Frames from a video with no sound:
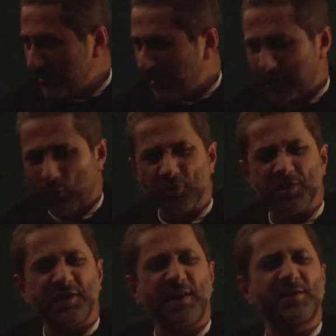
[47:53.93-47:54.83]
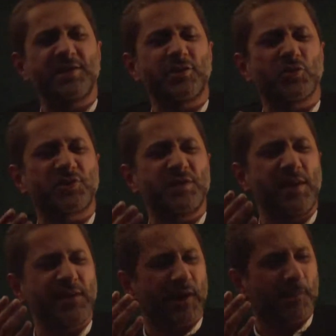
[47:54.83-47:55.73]
It wasn't easy to see
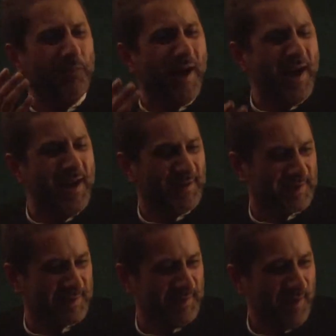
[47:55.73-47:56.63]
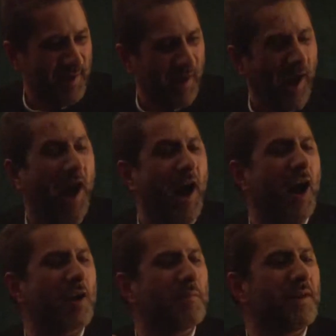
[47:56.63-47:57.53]
his Abbas
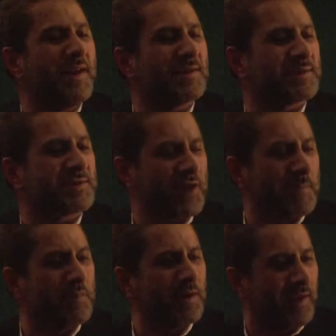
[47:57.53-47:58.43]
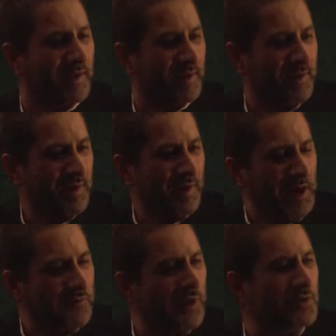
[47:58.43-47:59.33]
armless, trembling
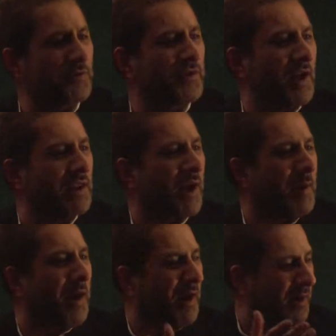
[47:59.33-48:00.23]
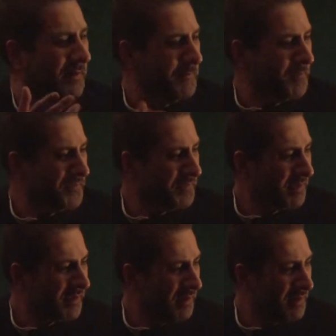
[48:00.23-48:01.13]
in front of the al
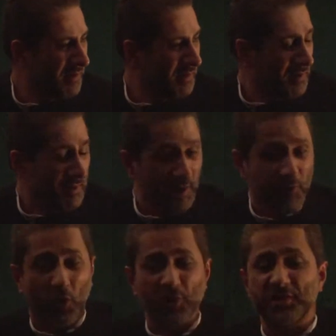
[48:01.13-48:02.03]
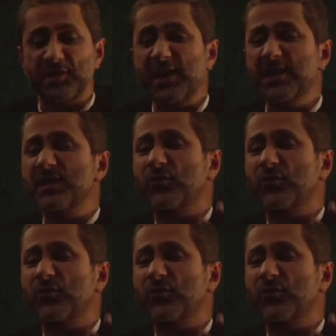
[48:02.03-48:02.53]
It wasn't easy